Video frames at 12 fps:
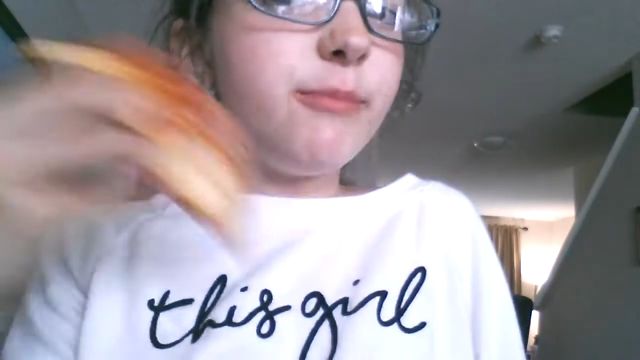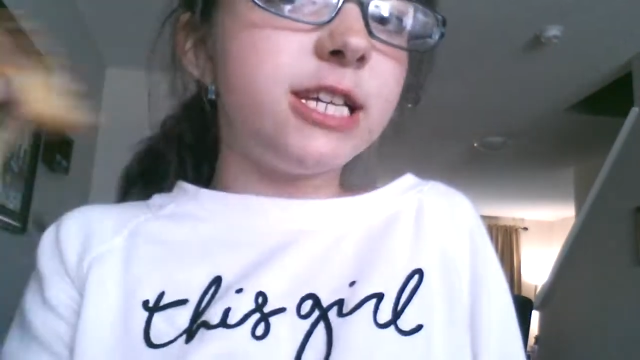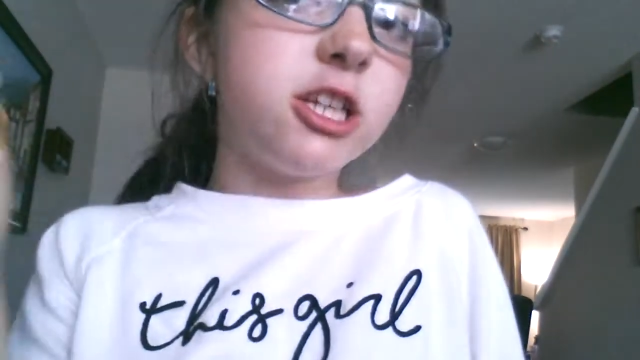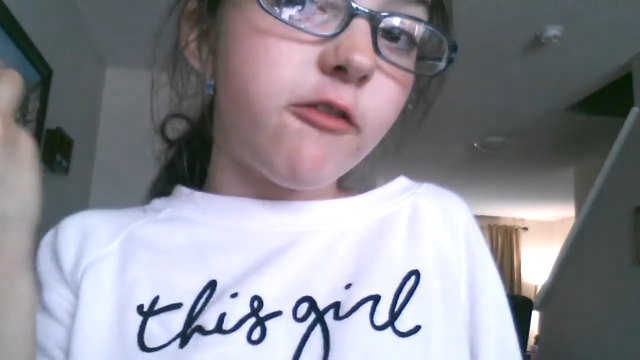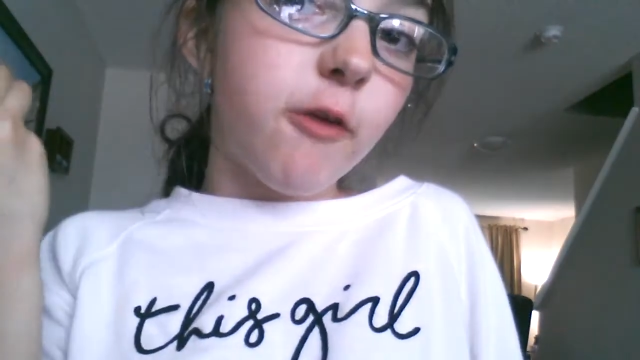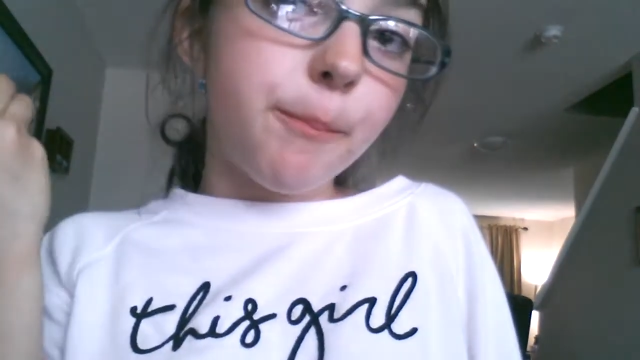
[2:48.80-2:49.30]

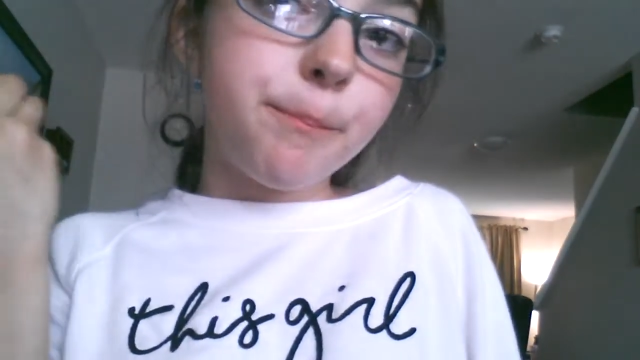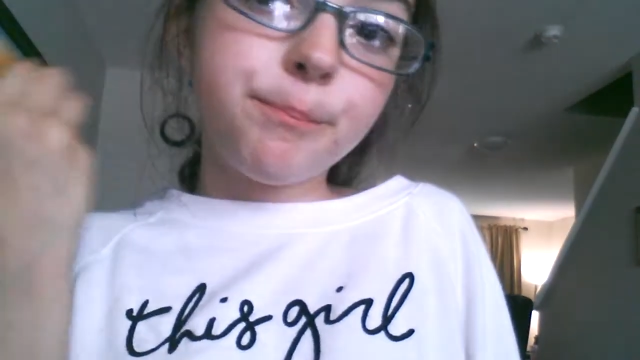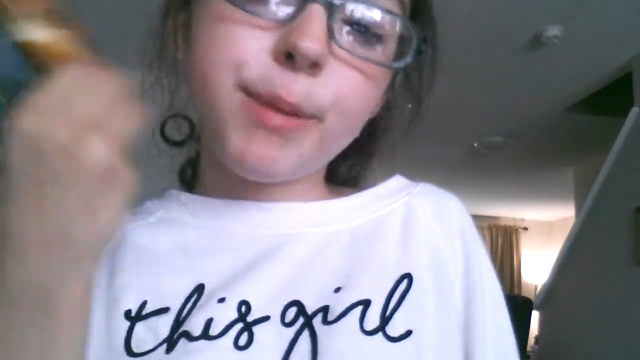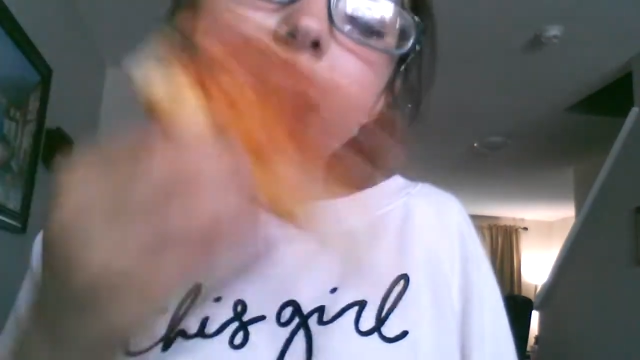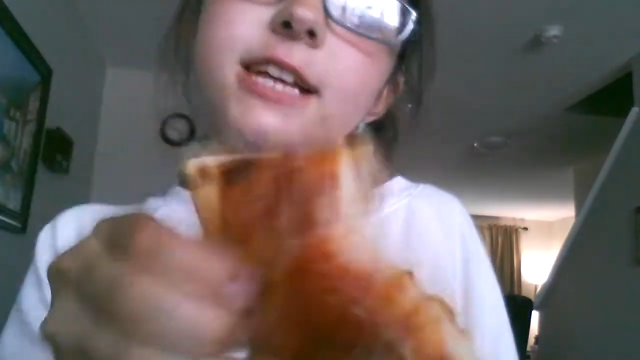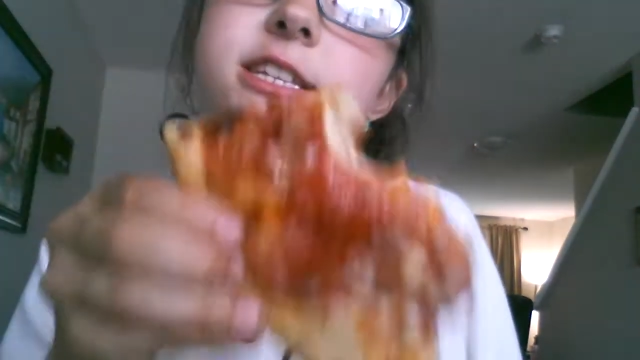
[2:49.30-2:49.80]
myself a
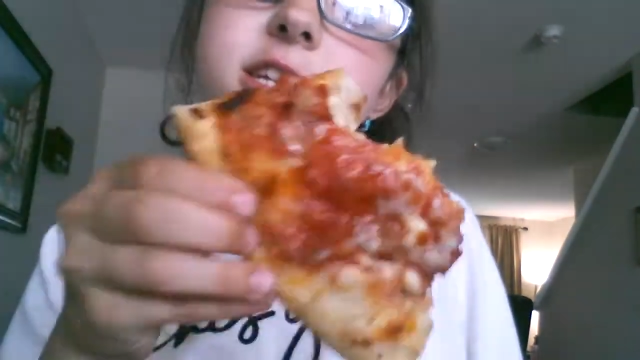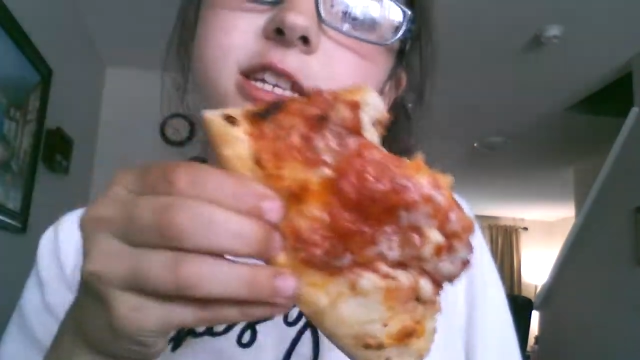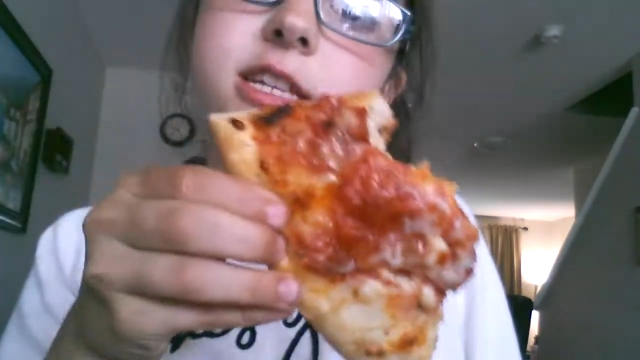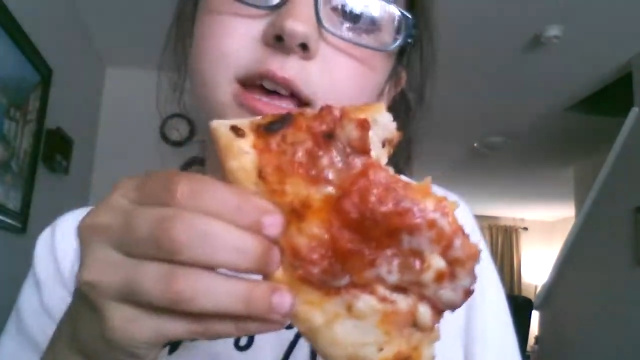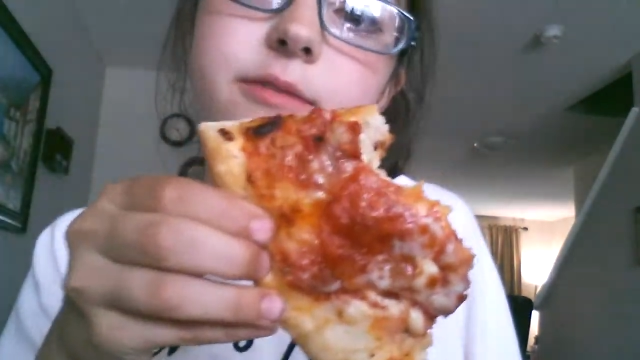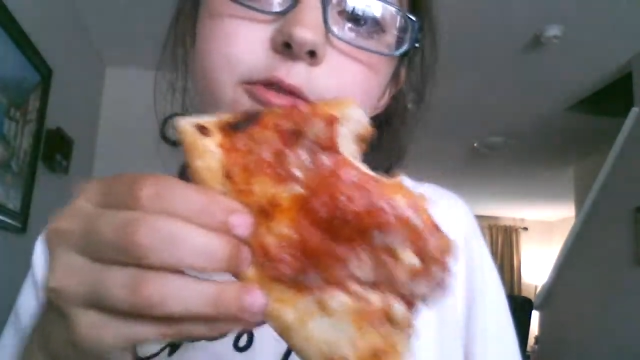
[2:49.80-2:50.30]
pizza
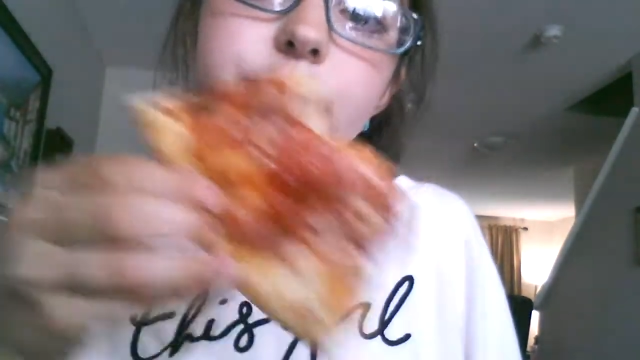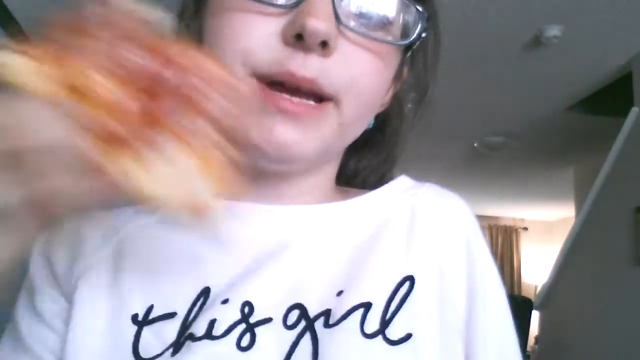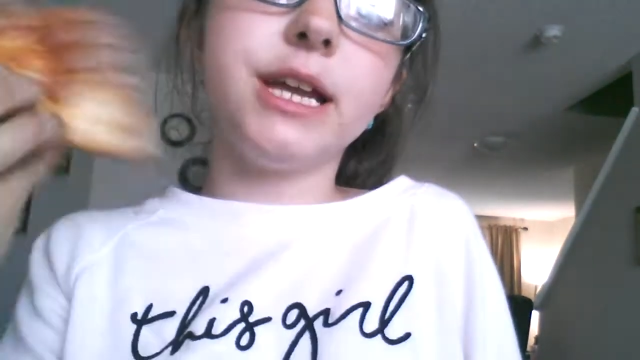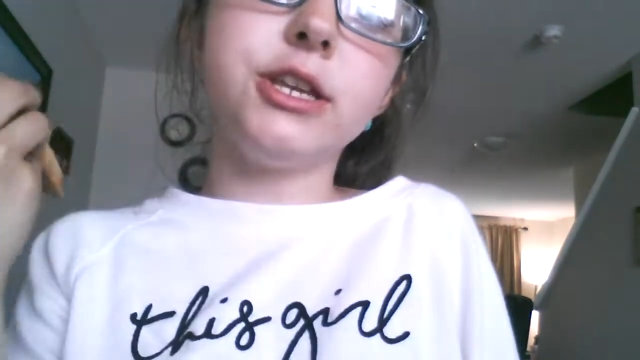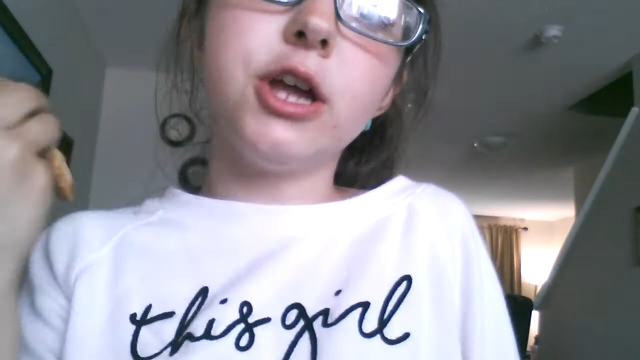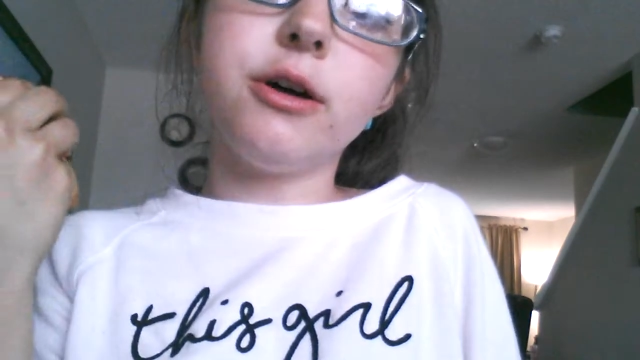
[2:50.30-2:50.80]
slap for
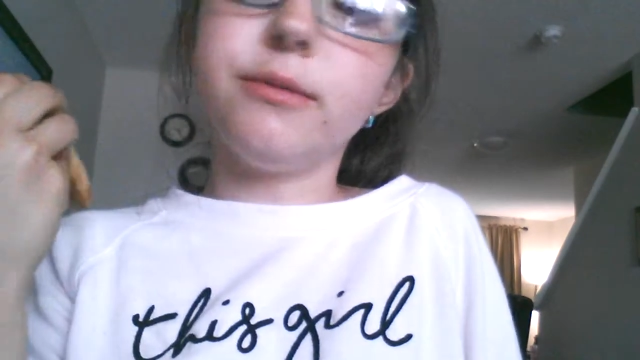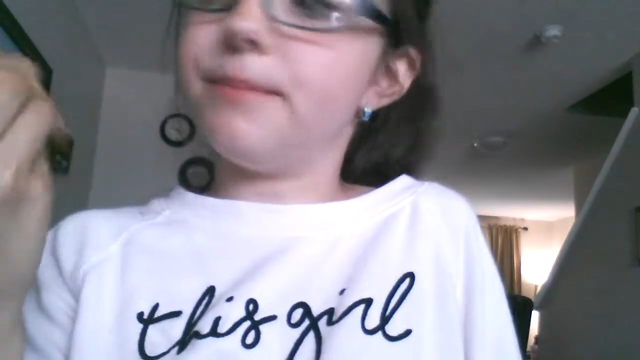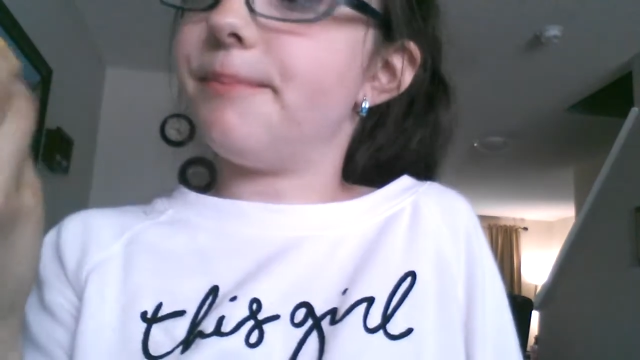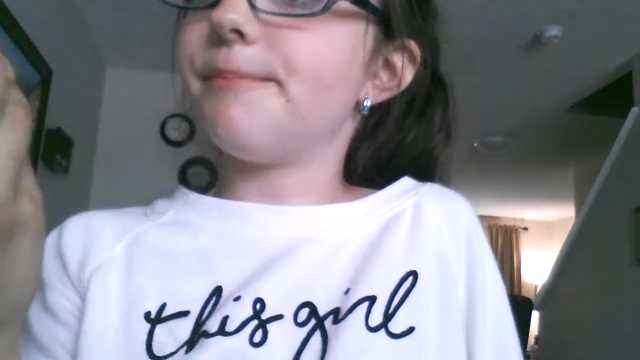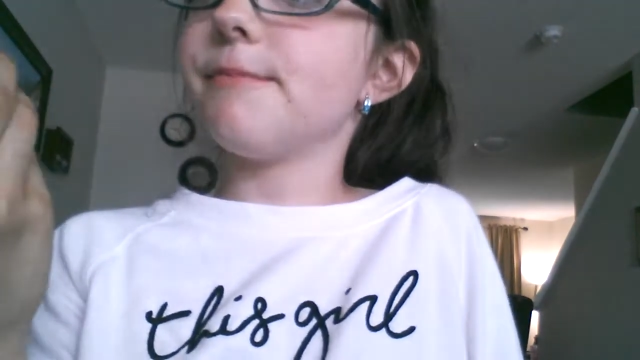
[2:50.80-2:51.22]
being dumb.